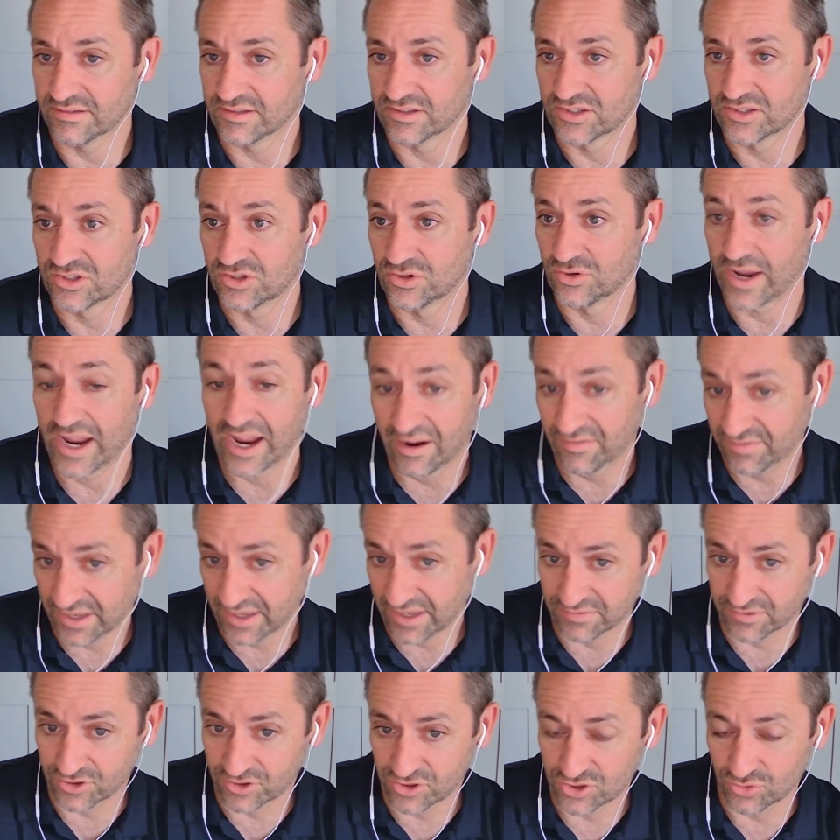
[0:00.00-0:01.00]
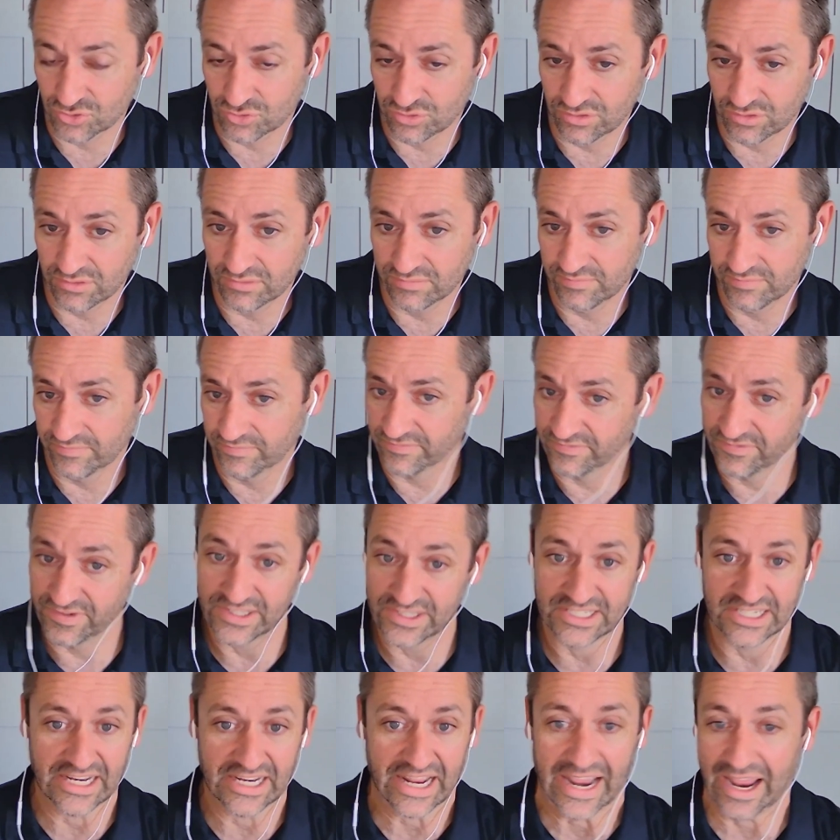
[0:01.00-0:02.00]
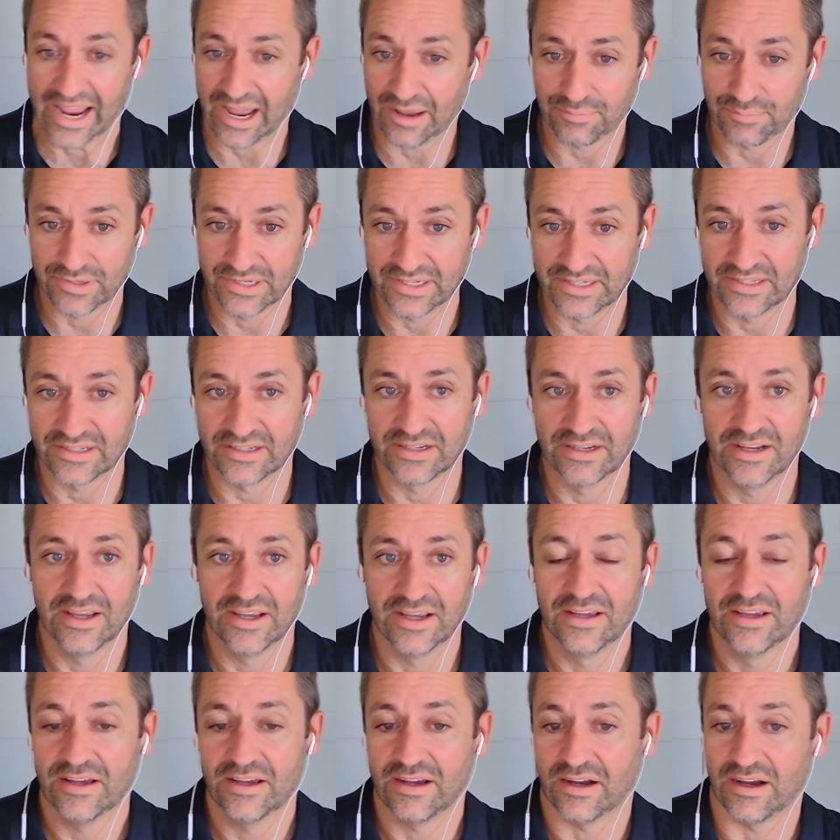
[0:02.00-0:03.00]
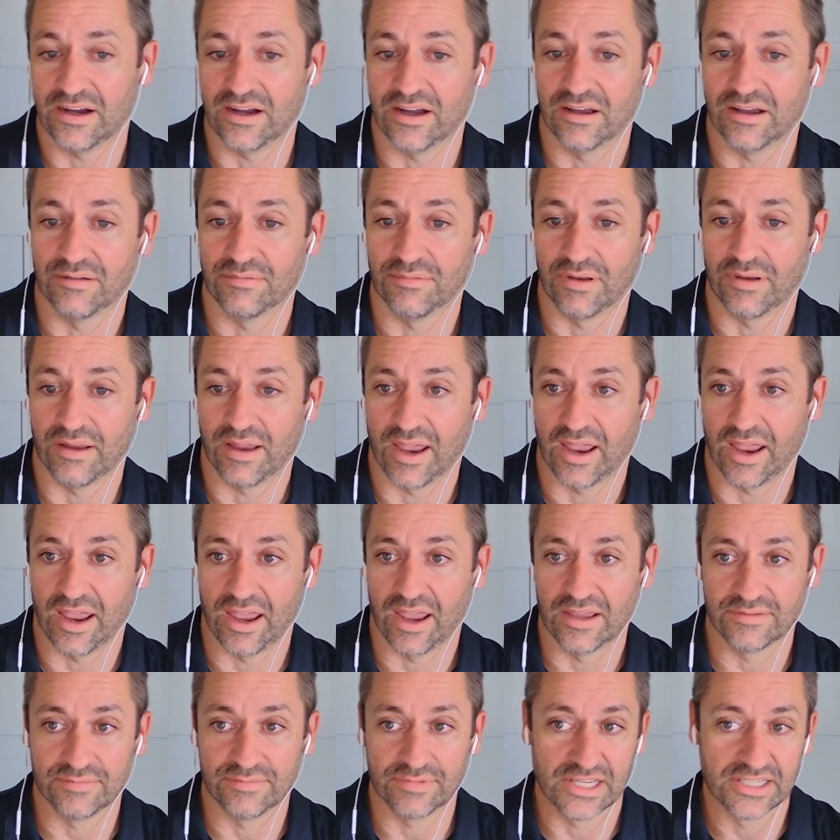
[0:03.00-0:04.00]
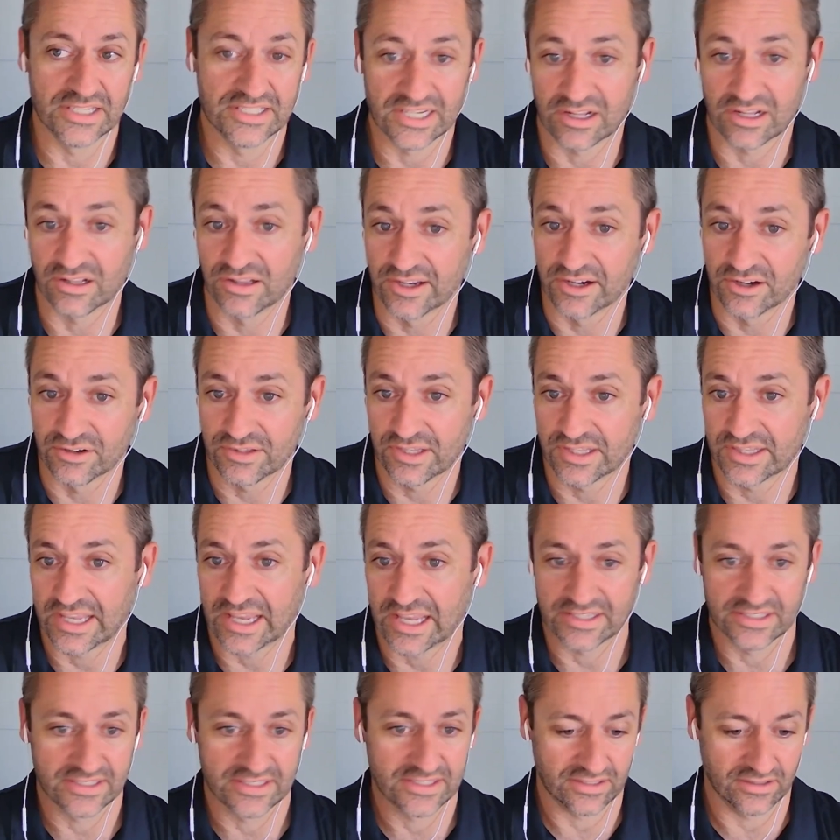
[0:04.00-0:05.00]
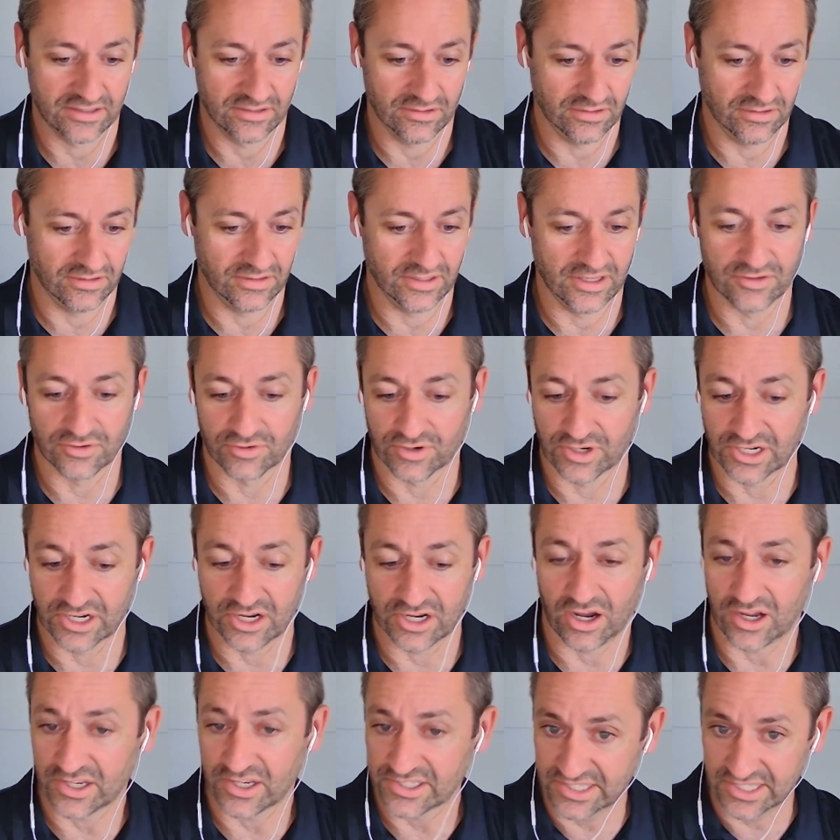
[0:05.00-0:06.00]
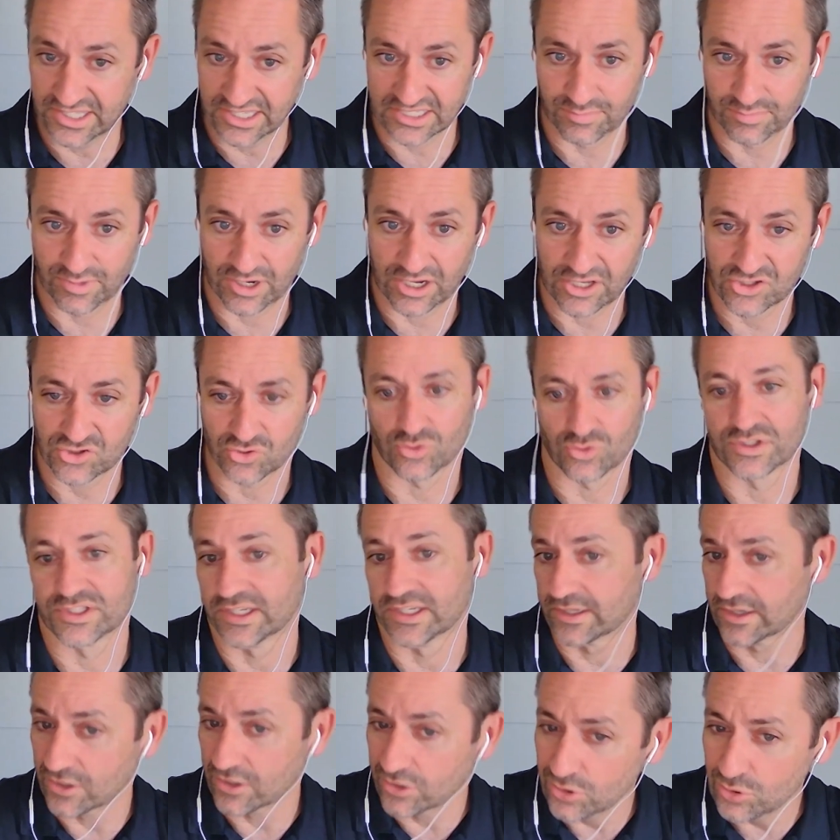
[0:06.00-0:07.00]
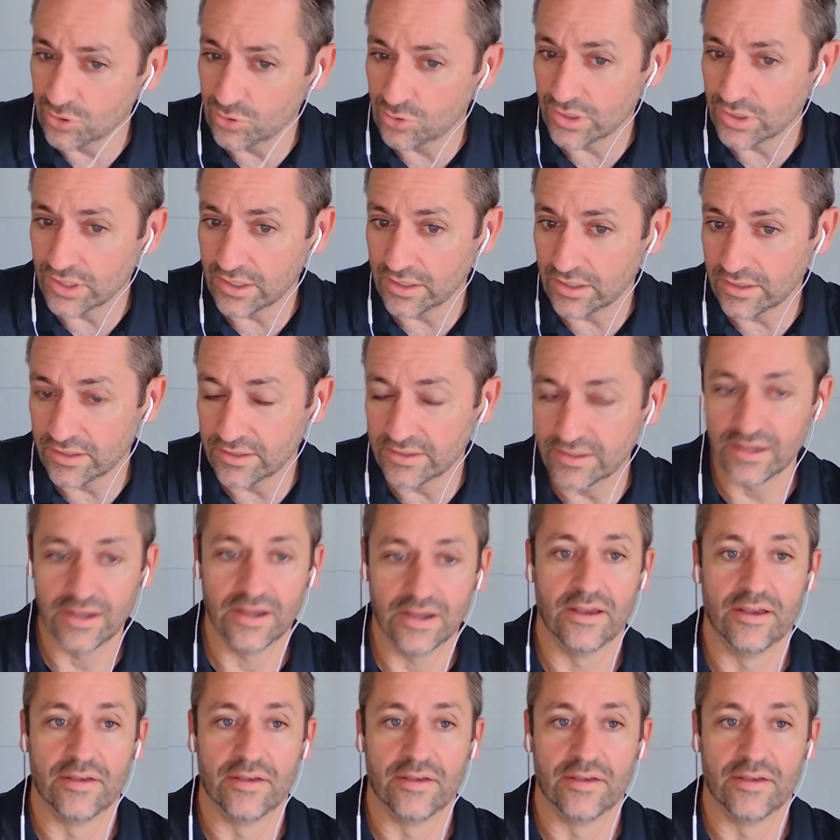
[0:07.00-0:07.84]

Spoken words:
to have that virtual visit happen? And is it clear that that's either going to cost this much or it's included?